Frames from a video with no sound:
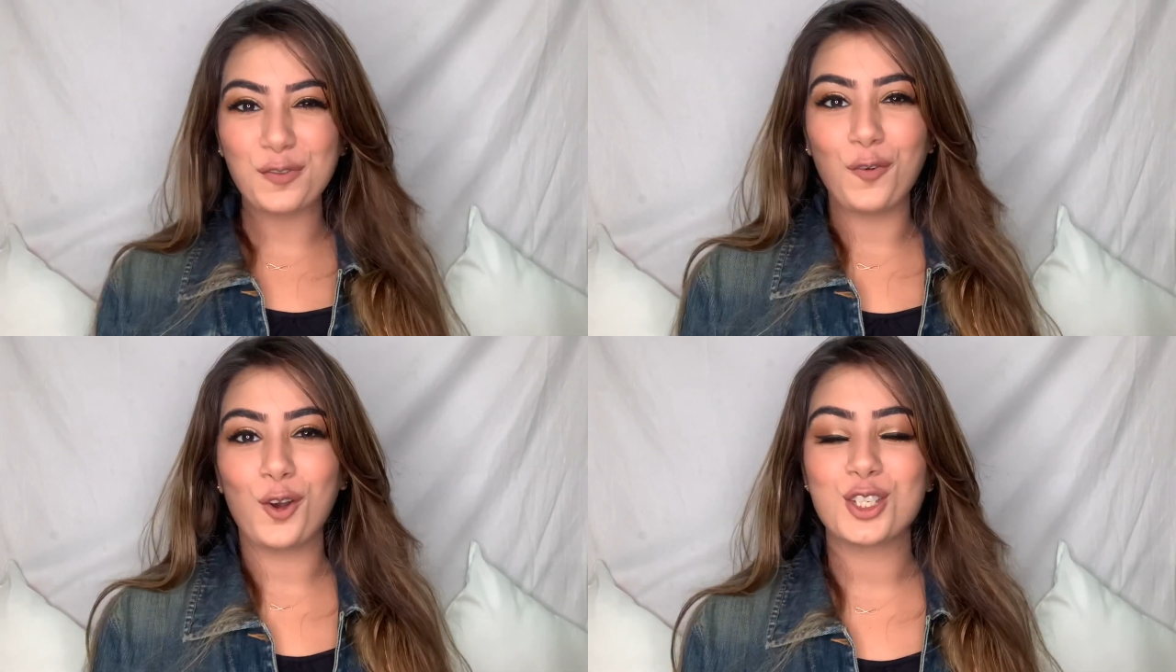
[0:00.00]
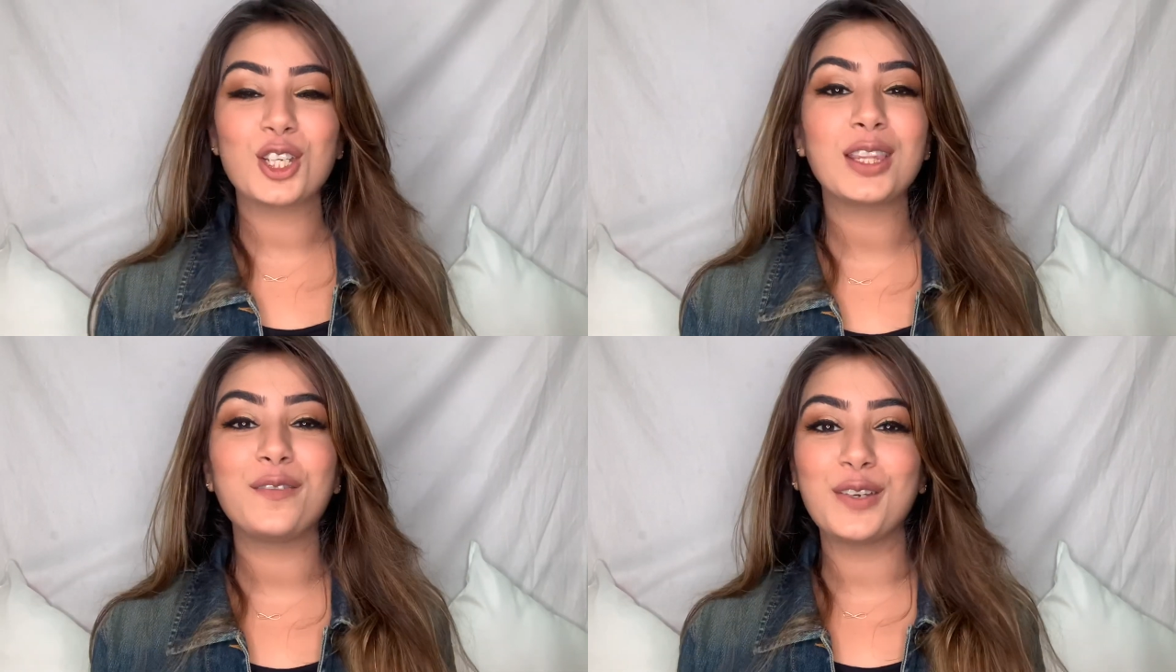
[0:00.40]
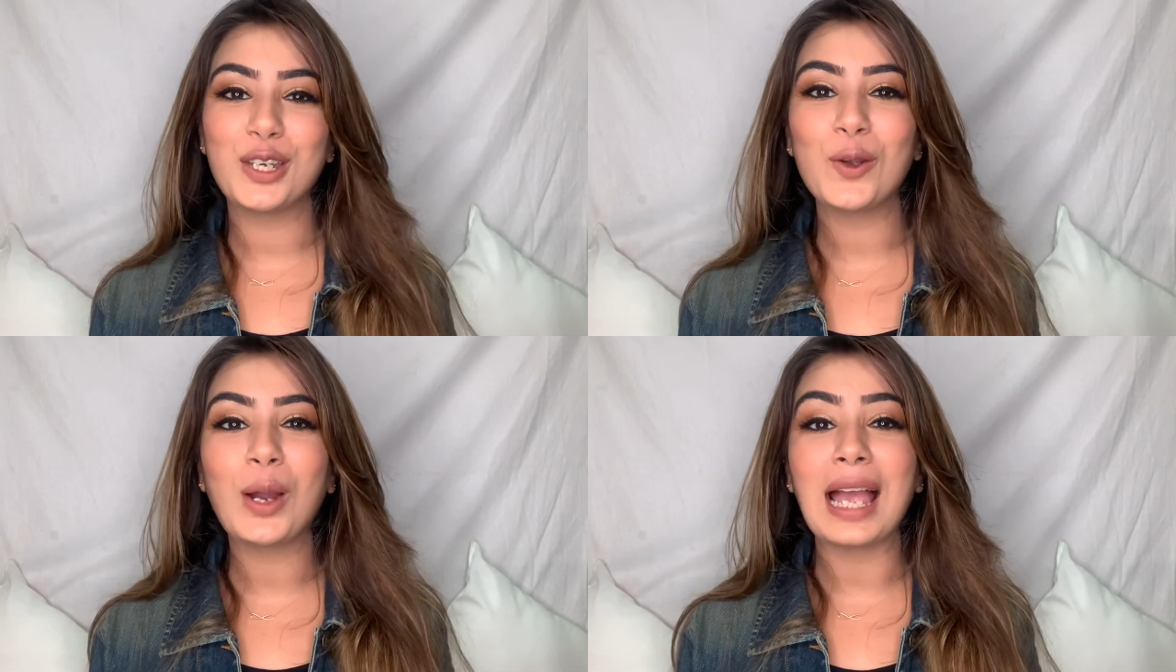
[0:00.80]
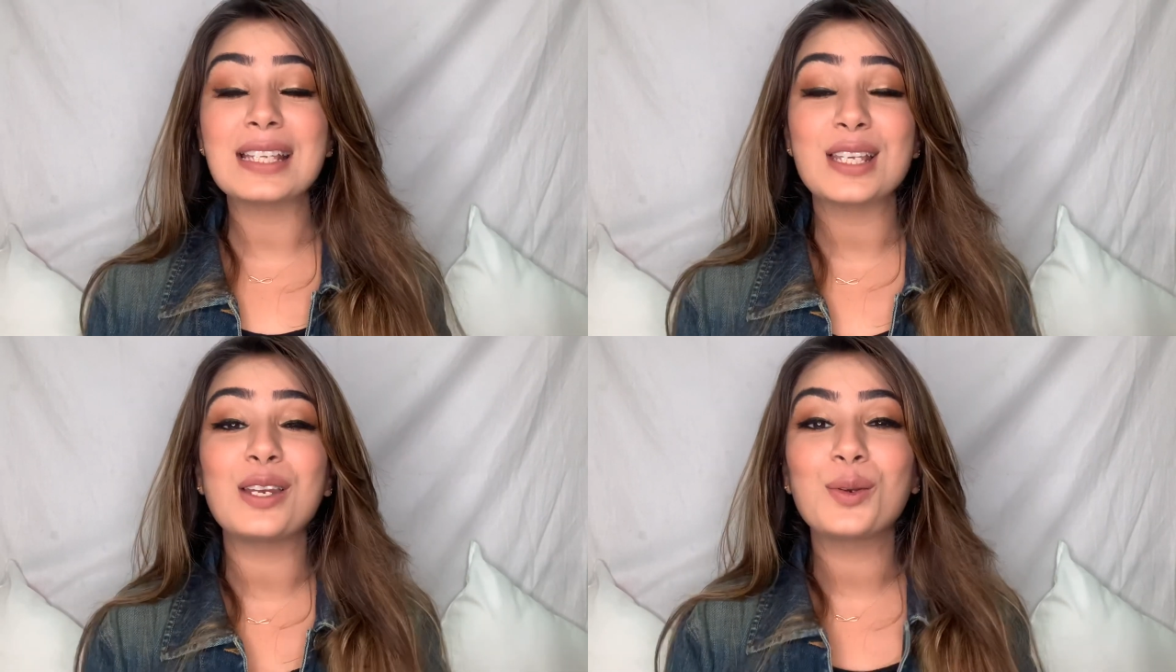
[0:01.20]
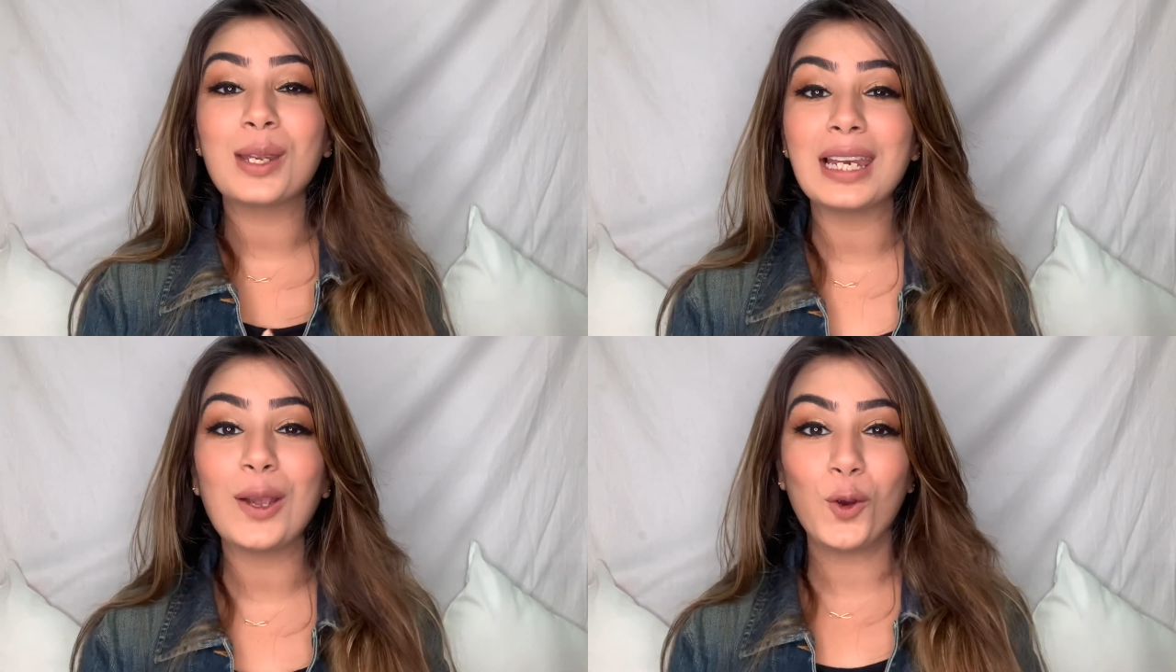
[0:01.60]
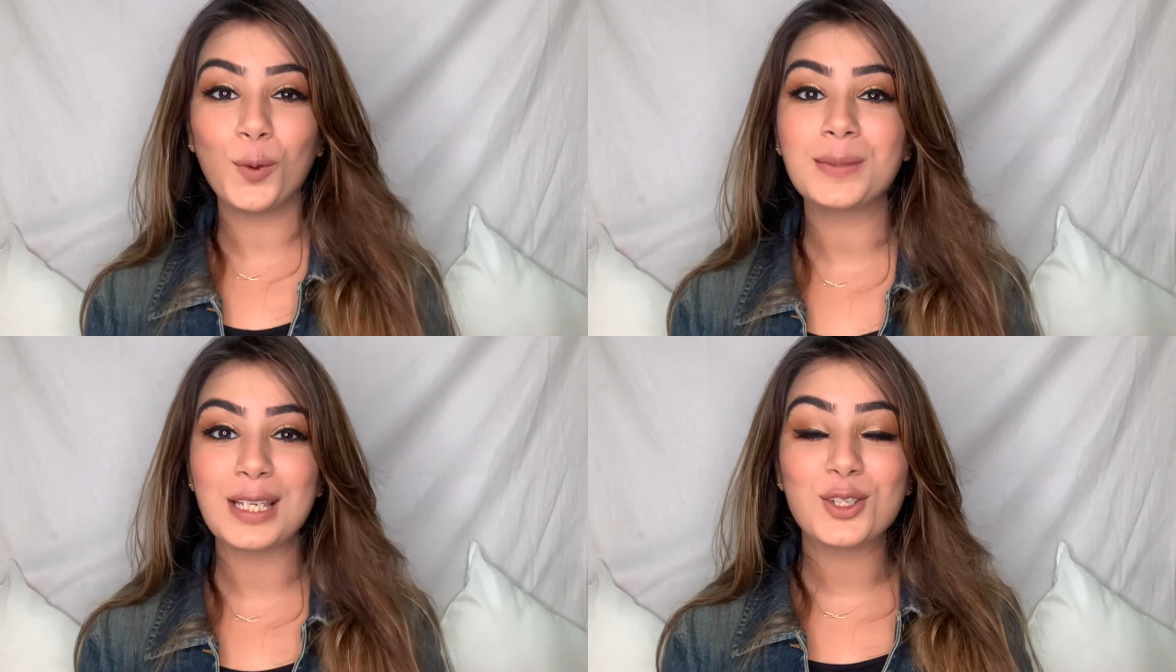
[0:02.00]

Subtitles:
Watching the video, guys. I really hope that